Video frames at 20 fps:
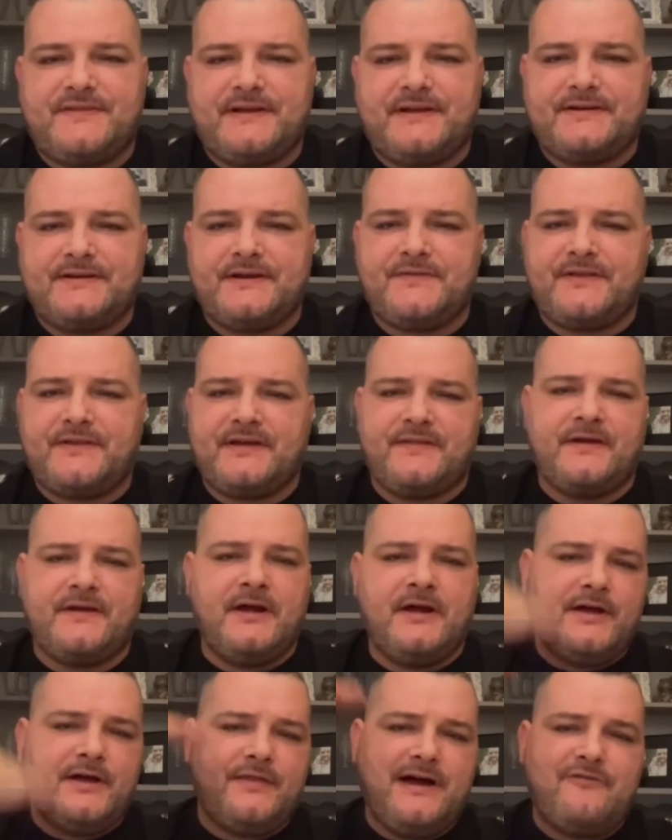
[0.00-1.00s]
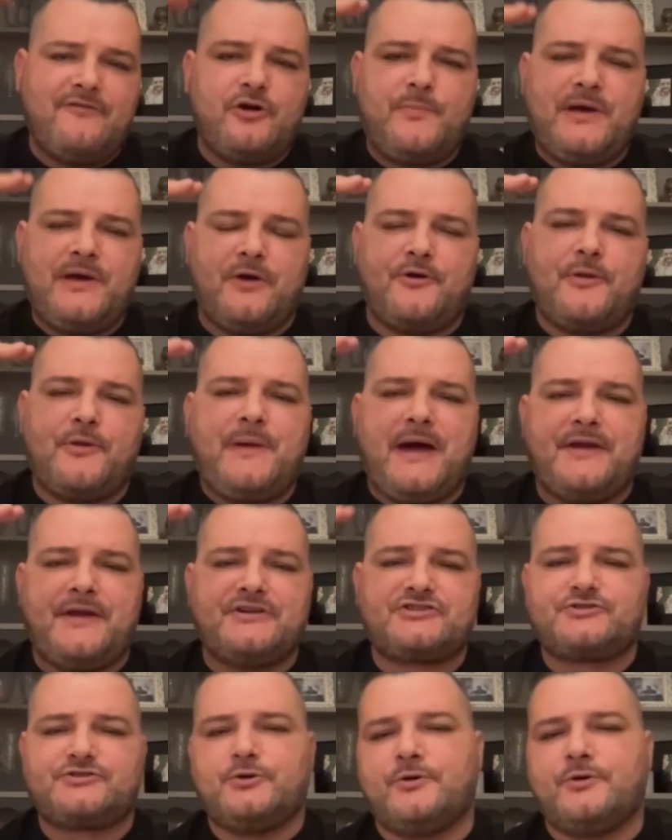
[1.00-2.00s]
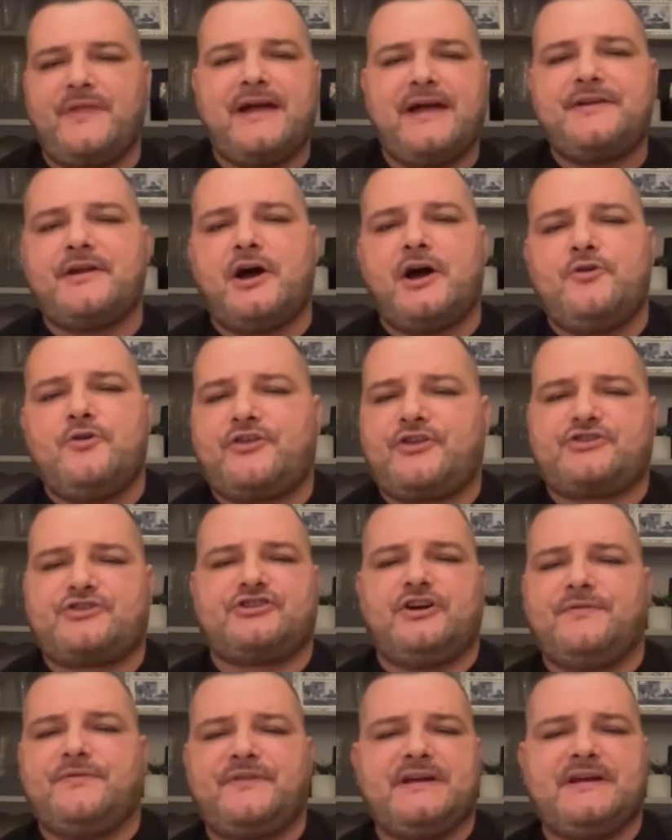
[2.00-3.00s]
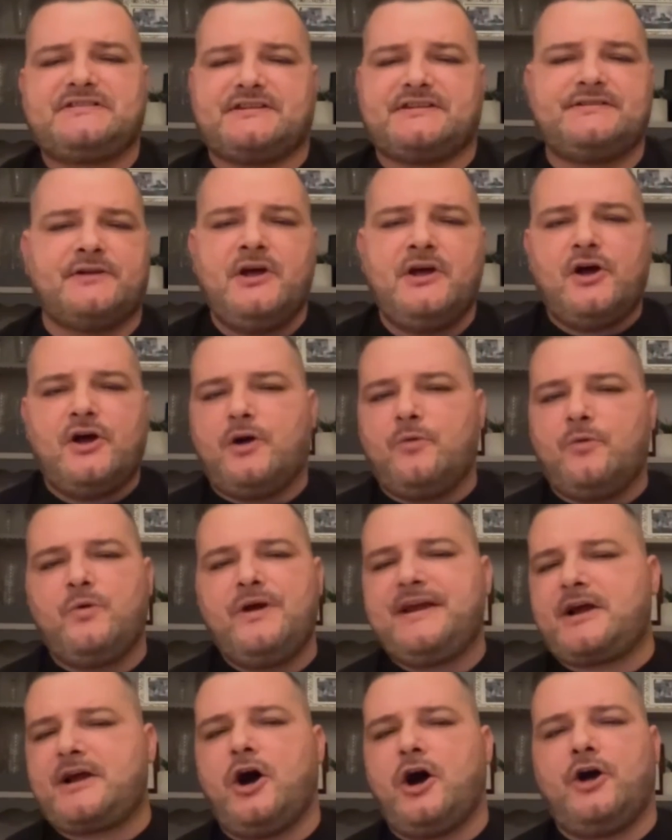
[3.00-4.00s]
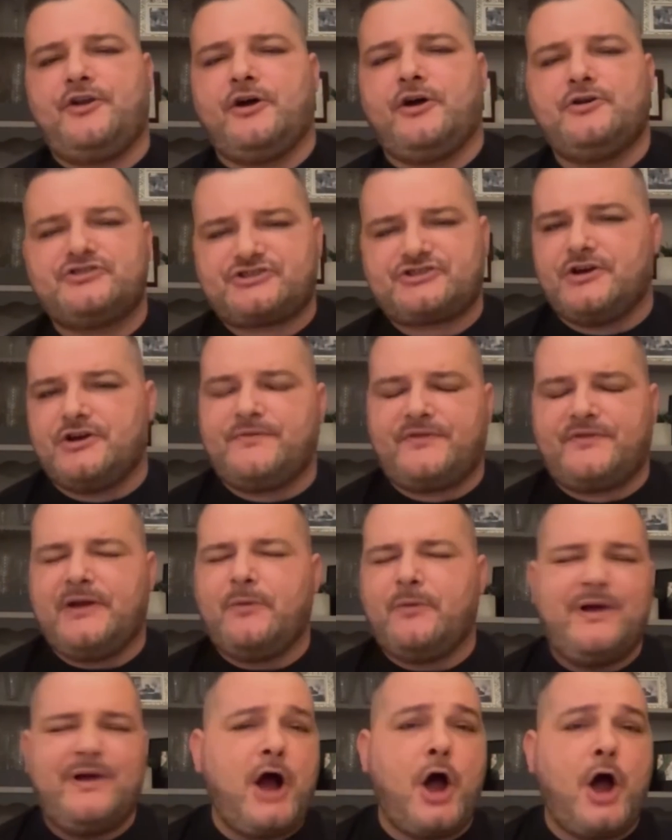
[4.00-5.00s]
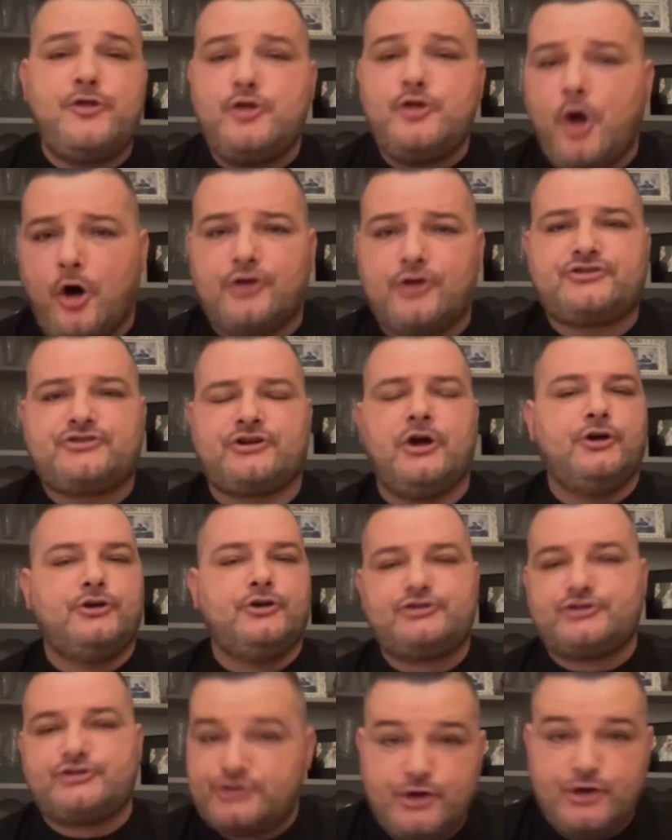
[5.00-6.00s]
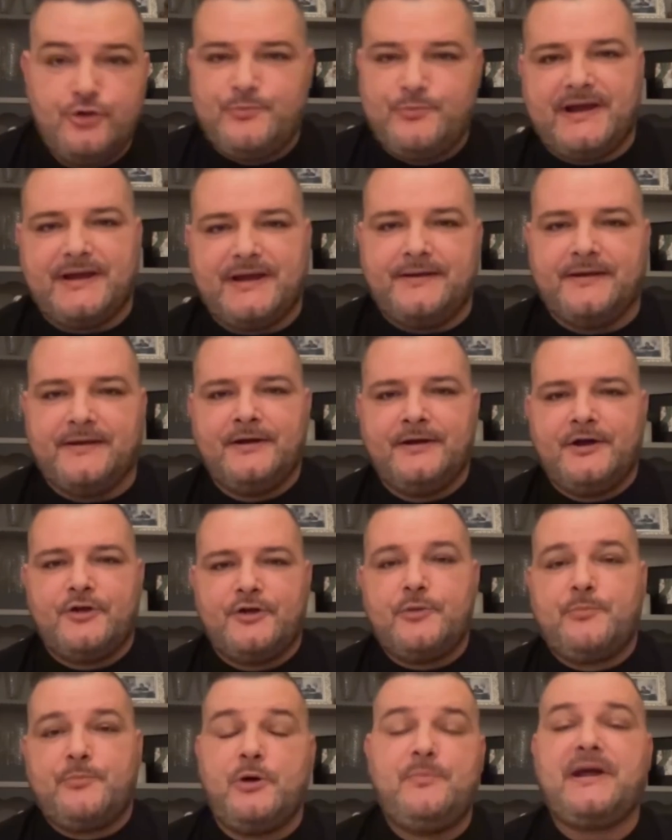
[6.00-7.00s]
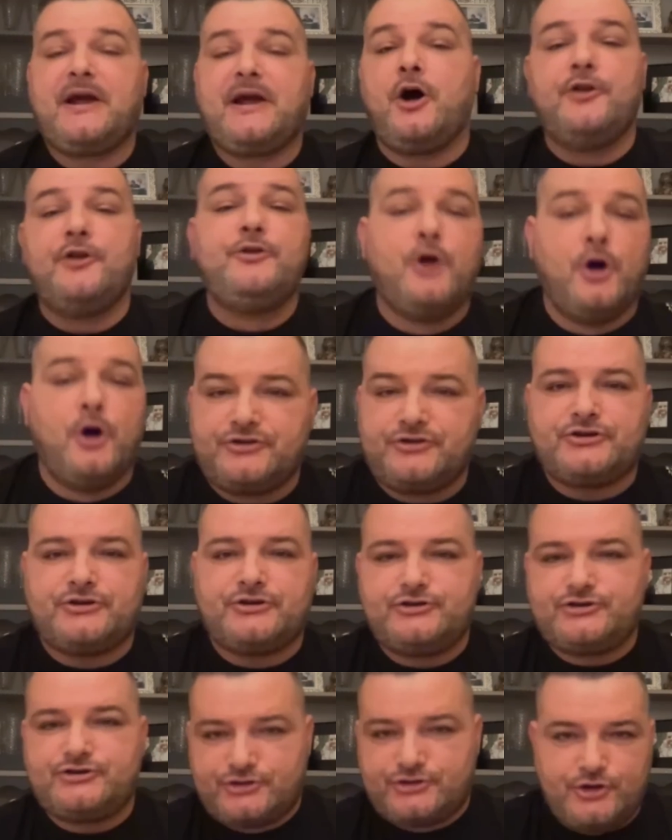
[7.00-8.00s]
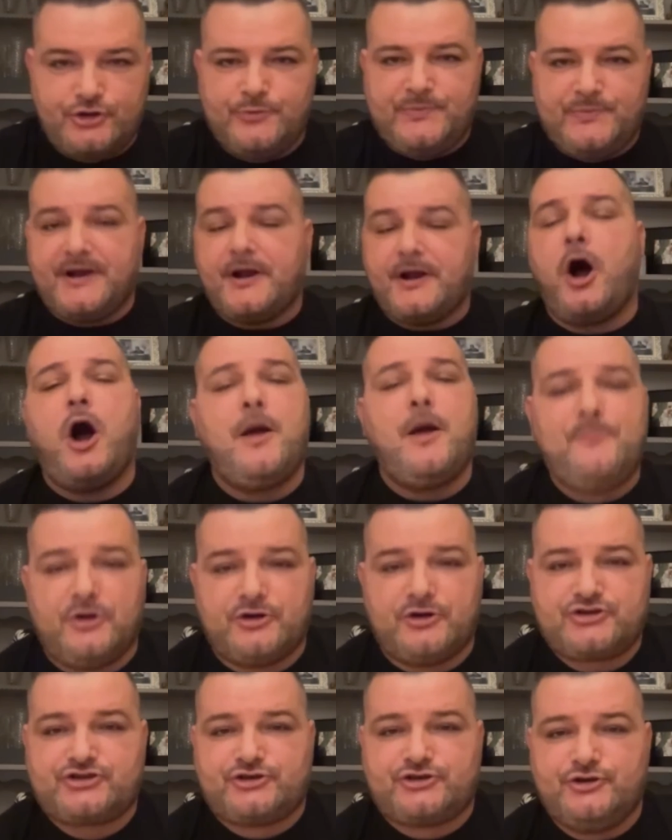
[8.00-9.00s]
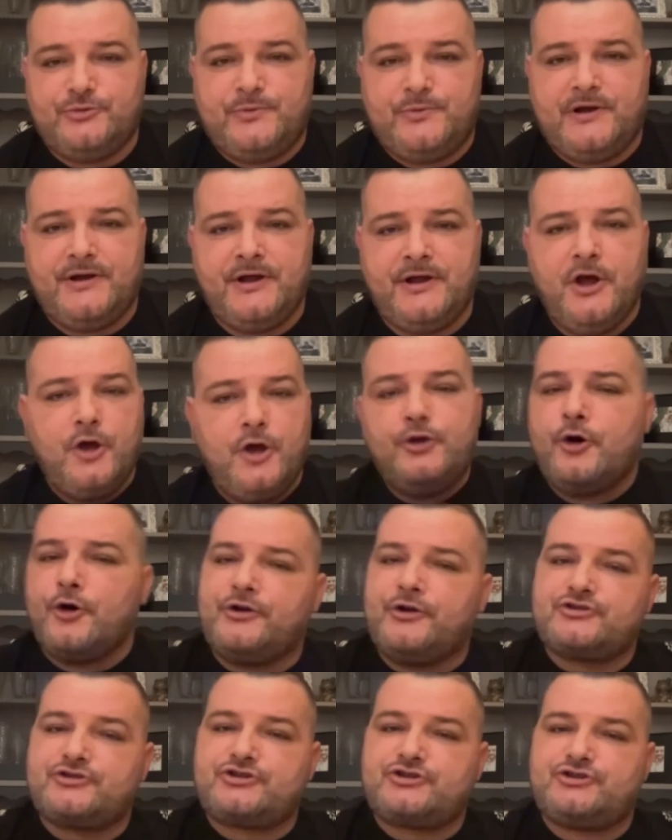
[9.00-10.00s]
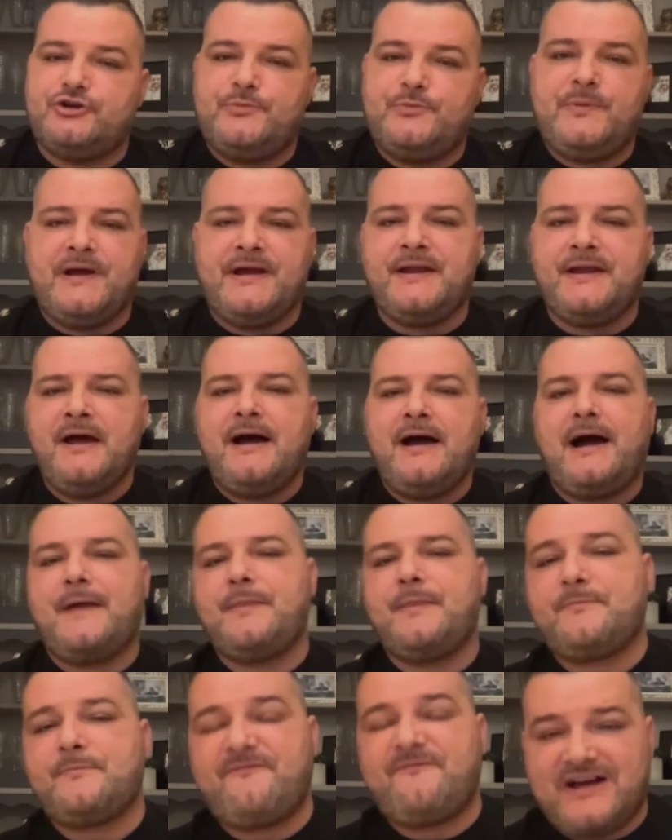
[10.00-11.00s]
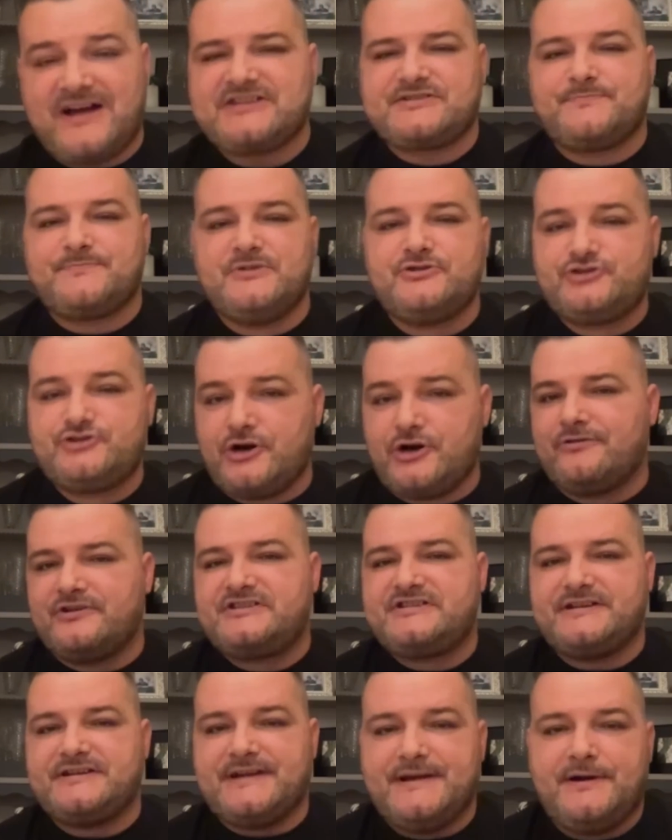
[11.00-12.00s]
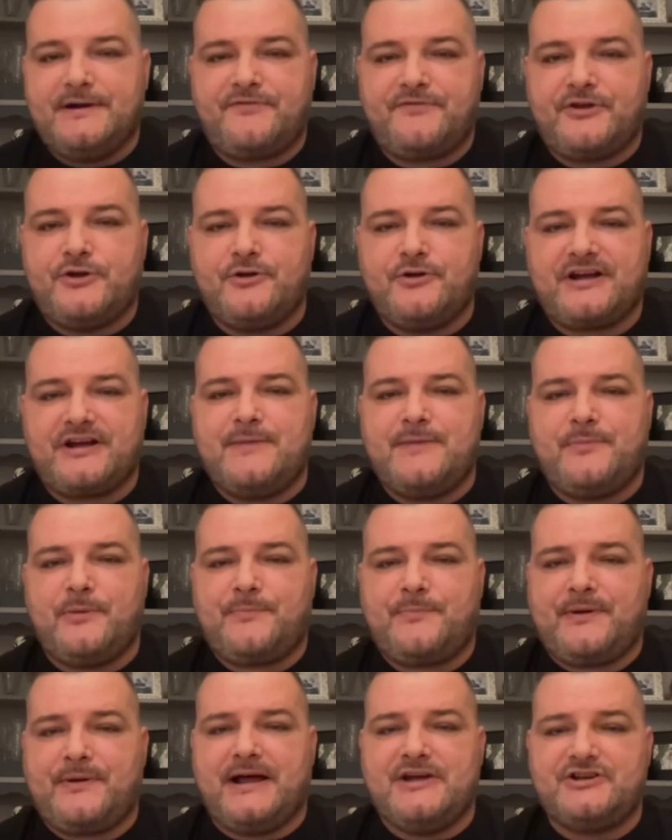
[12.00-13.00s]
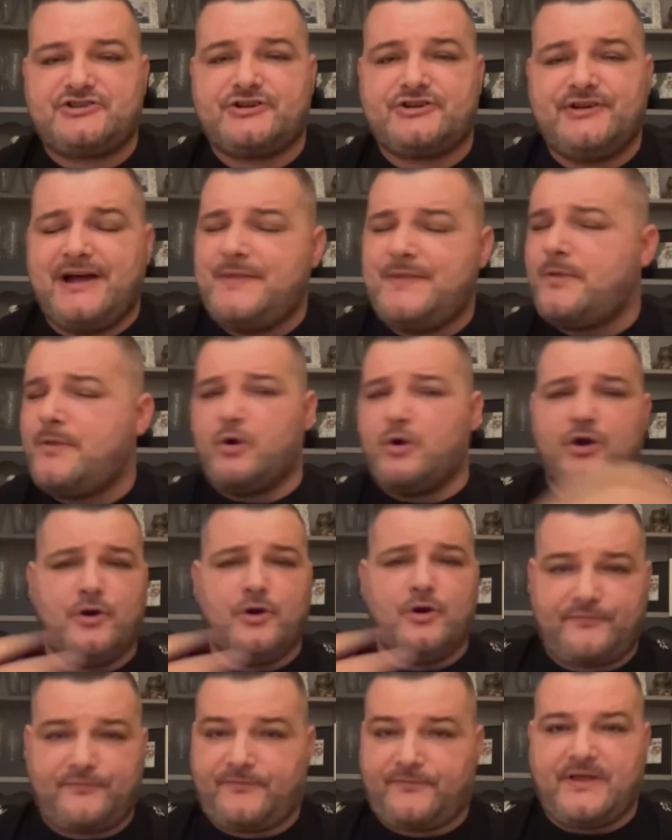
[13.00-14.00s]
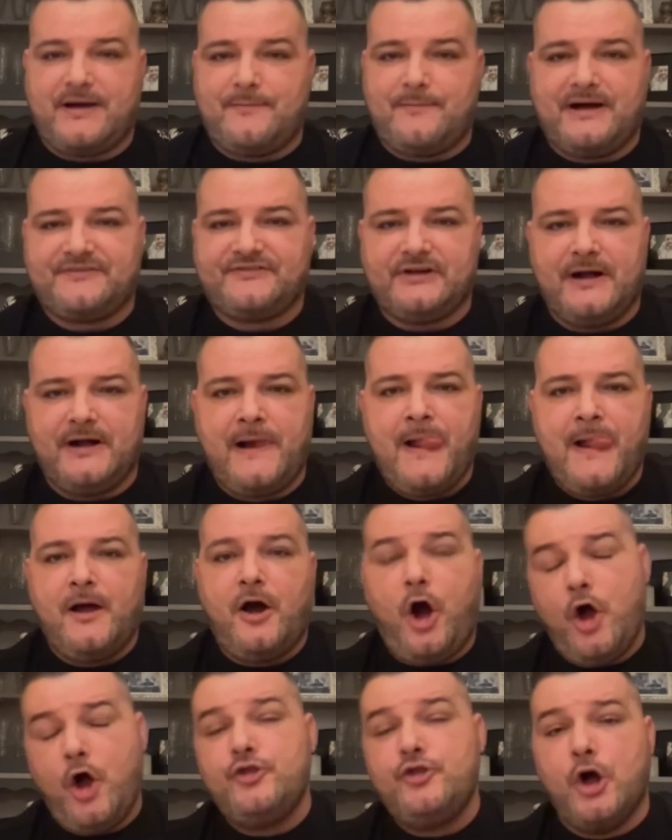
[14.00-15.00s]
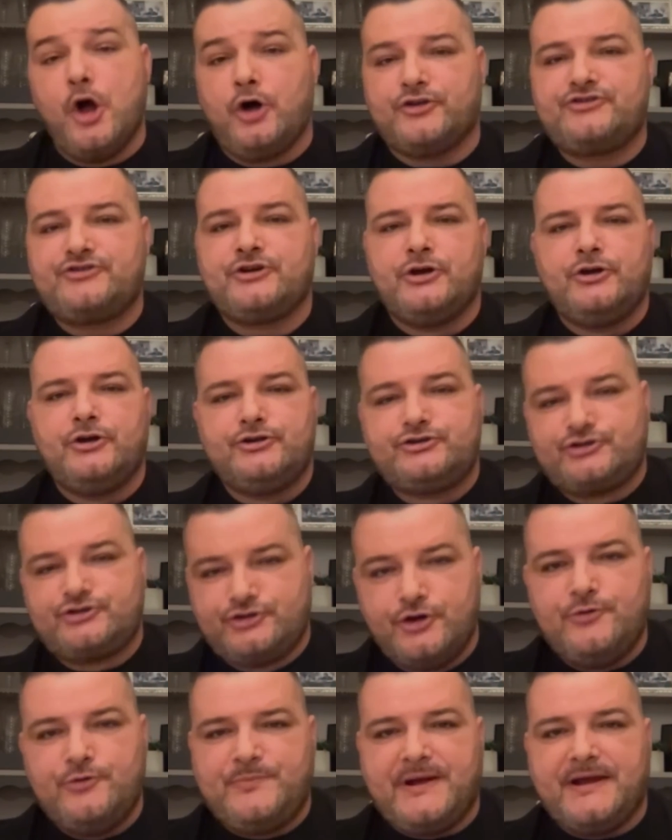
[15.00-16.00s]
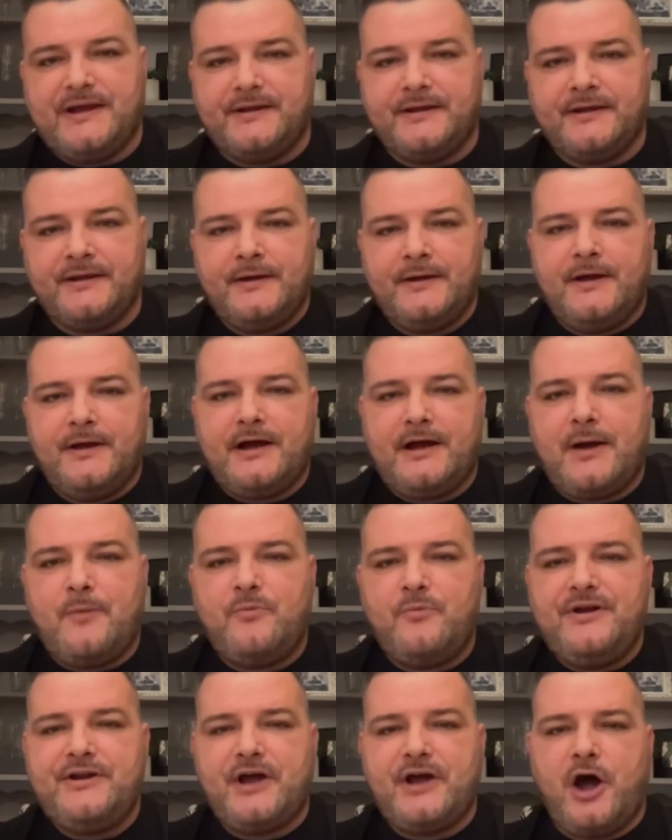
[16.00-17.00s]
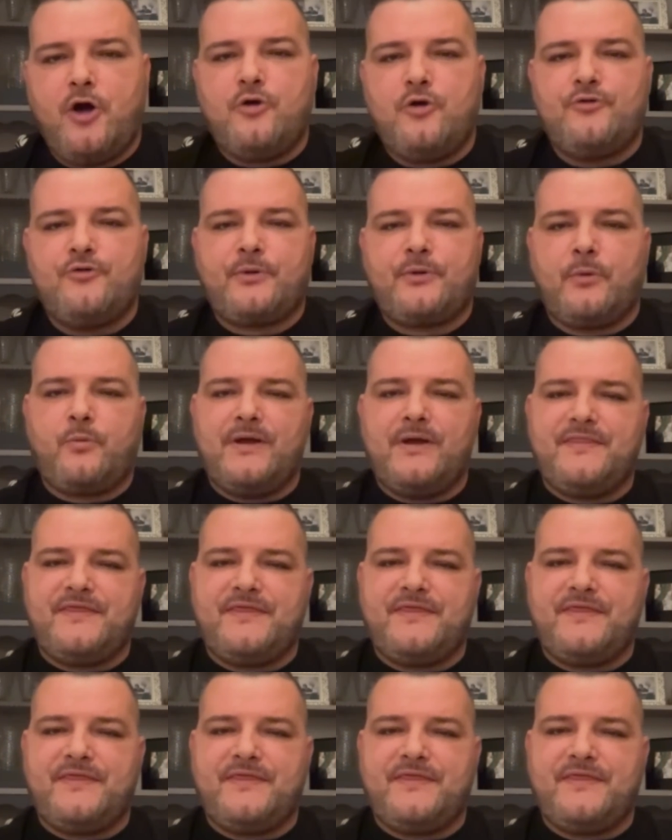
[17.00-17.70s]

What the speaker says: think that they're up here on a pedestal and they know certain things and we can't know certain things. We are not stupid. The public are not stupid. I'm not stupid. You're not stupid. And the vast majority of the UK population and the world, for that matter, are not stupid. And we know that when